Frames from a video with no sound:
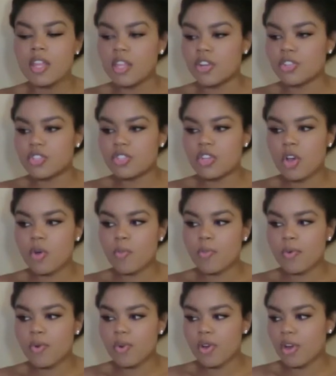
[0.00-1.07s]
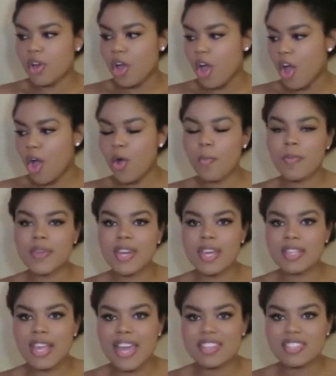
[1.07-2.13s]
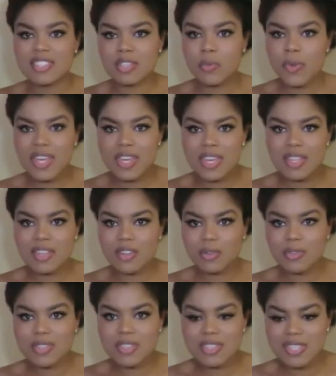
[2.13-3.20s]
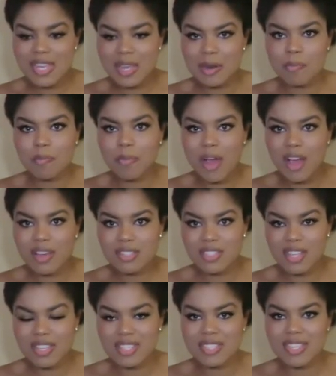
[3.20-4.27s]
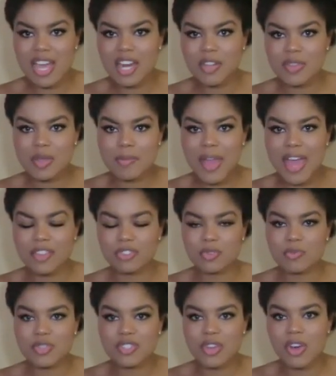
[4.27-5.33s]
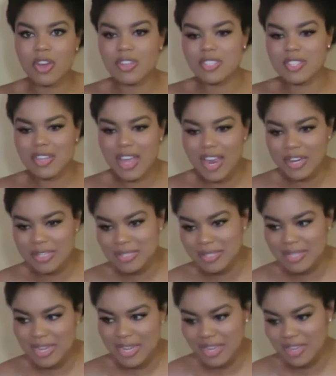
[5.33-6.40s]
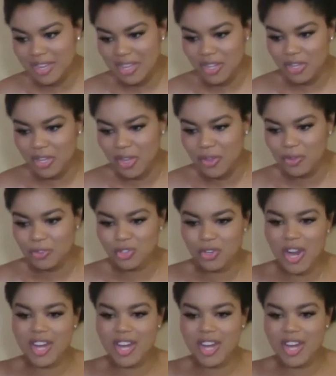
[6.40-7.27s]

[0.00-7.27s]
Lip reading: There's no more opening that squeaky little tin box on the side of the bathroom stalls and kind of sneaking it closed,